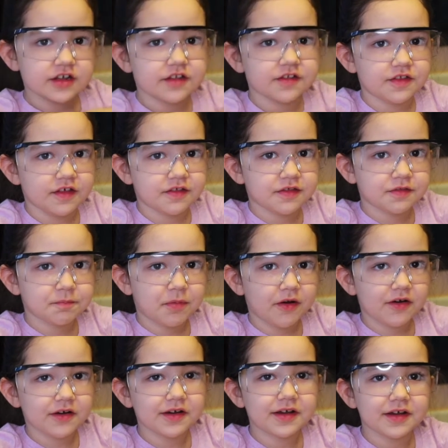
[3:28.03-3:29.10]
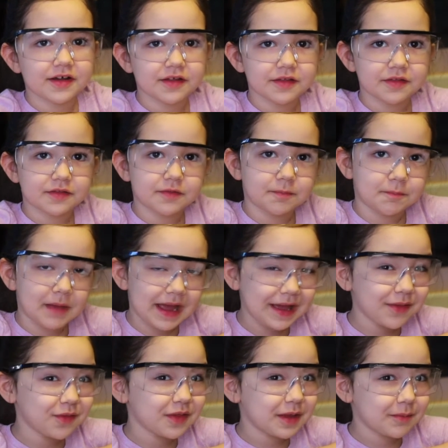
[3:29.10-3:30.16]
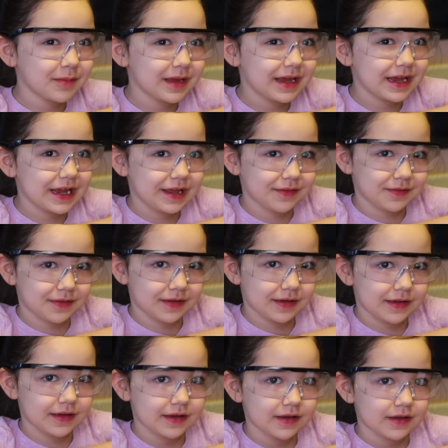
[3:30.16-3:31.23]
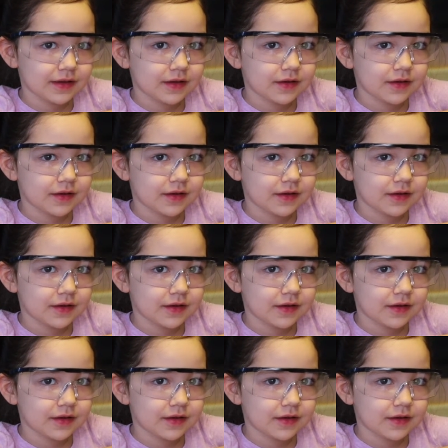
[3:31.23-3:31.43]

This part may seem easy,